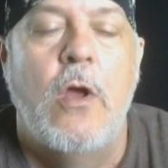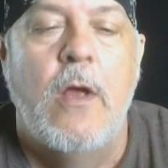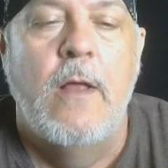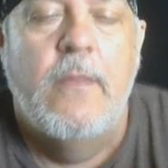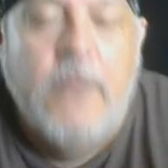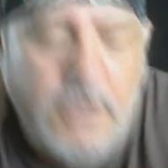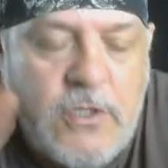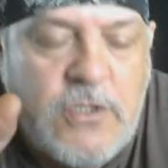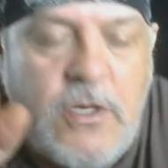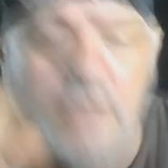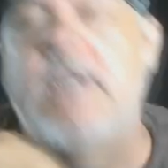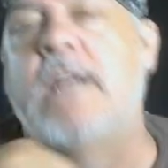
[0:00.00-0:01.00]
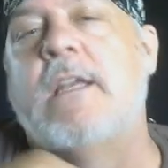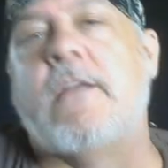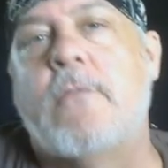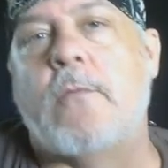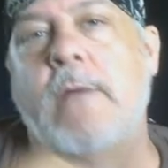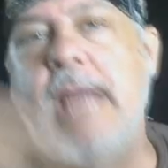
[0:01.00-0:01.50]
then you'll start seeing
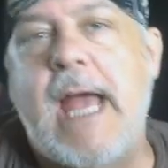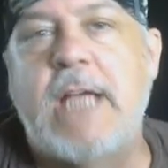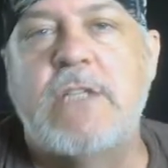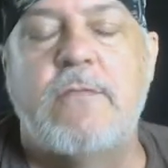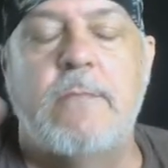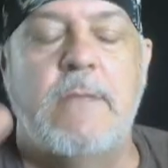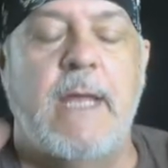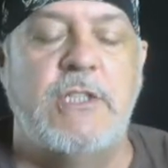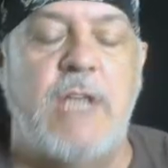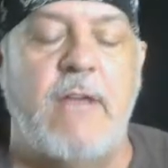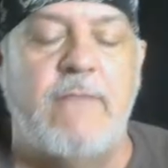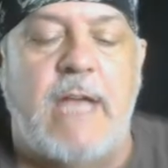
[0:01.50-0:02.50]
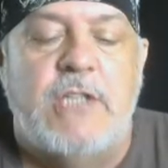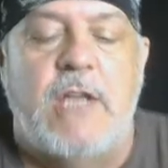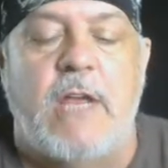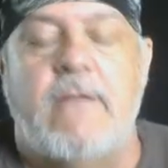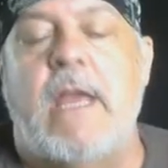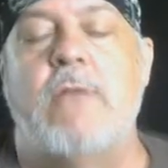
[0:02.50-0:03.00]
different reactions from like JFK.
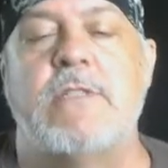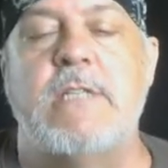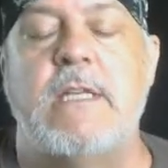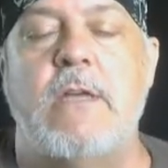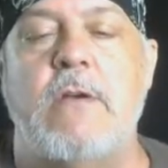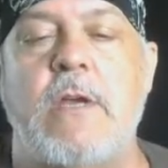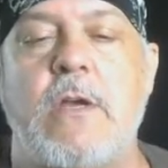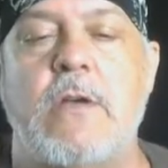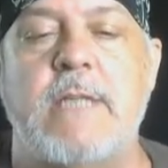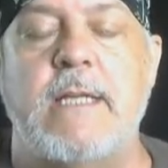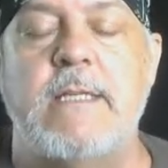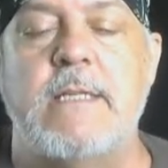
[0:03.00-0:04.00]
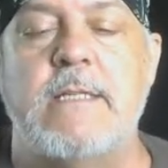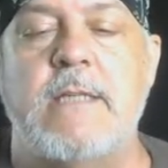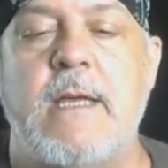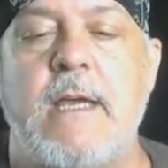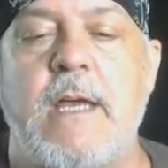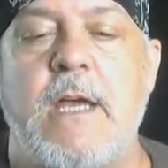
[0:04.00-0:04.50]
JFK will sit there and he goes like this.
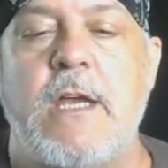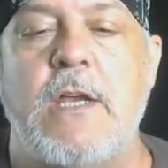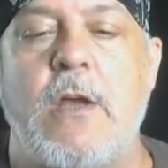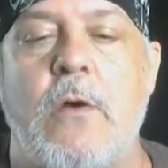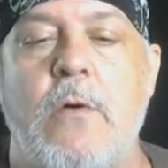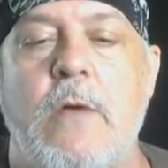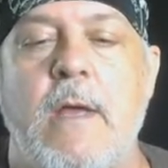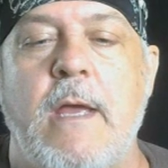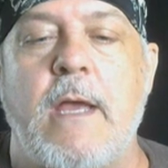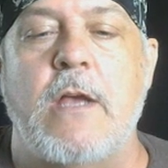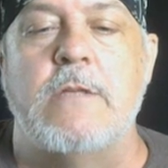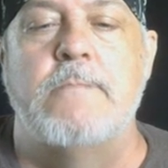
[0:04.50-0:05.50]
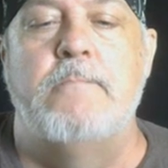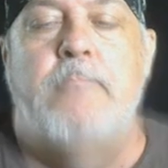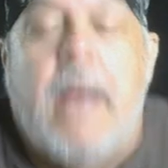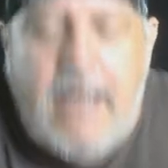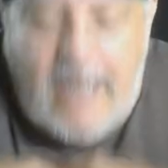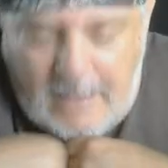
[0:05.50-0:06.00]
You know, he goes
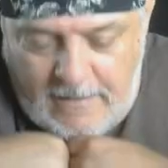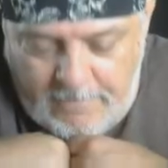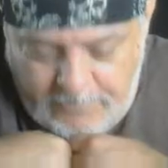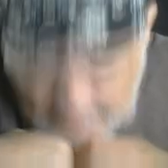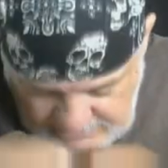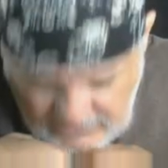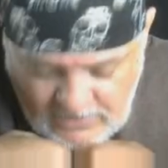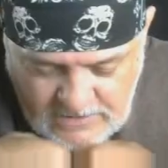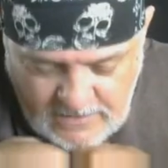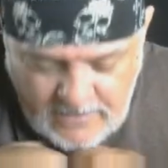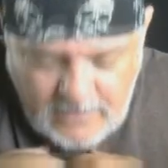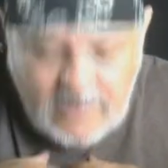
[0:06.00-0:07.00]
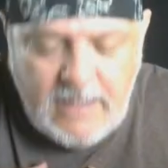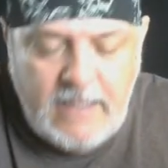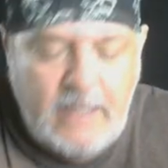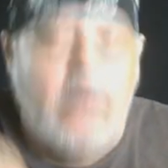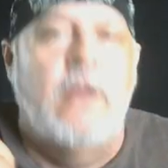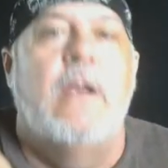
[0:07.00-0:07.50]
bang. Then he goes in, then
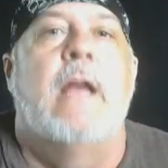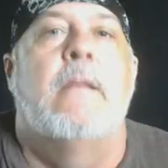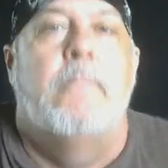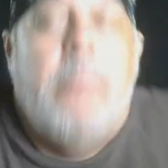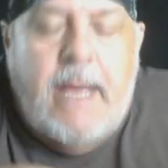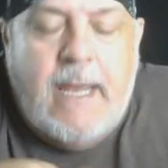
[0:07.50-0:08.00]
he got the bang, the